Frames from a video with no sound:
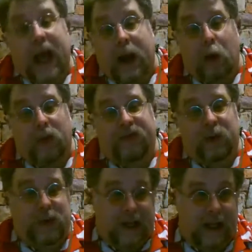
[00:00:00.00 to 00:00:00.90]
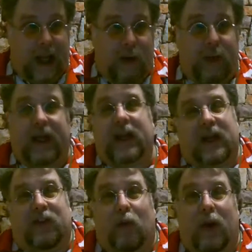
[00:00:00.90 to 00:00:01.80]
I don't review till I read.
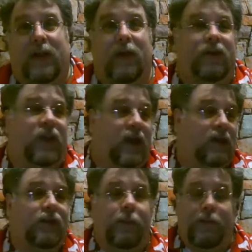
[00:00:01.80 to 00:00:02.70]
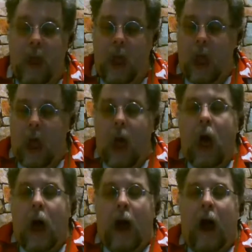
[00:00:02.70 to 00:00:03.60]
It's one of those things.
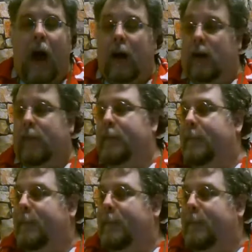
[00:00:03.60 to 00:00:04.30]
But